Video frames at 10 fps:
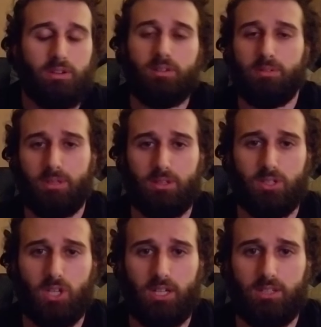when they're
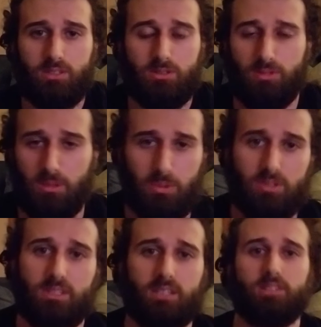trying to
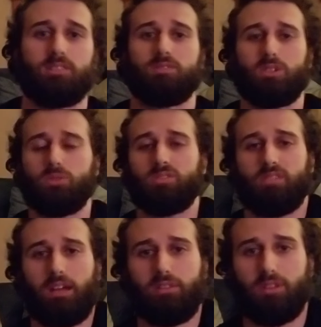rehabilitate these individuals,
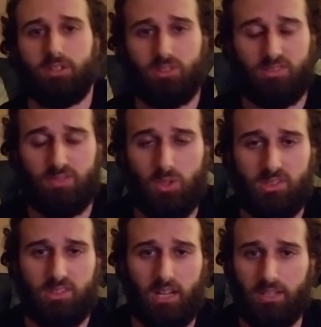rather than just
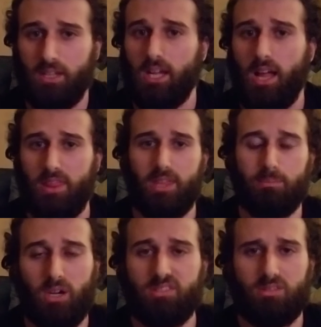focusing on the
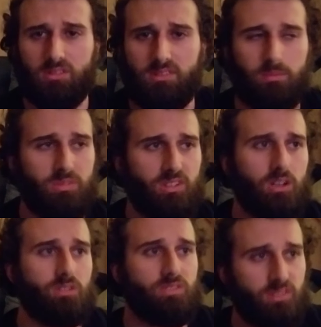muscles
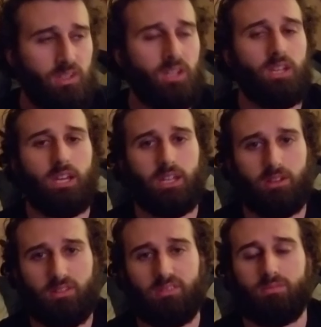themselves
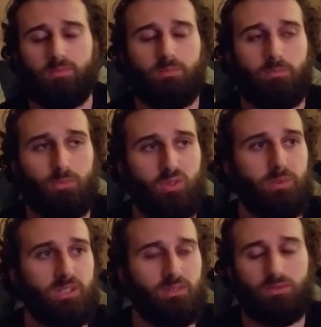and
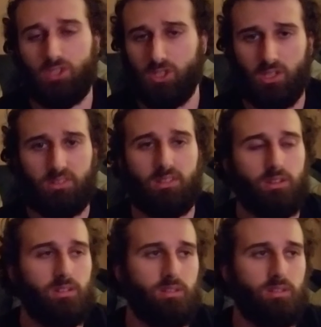movements of just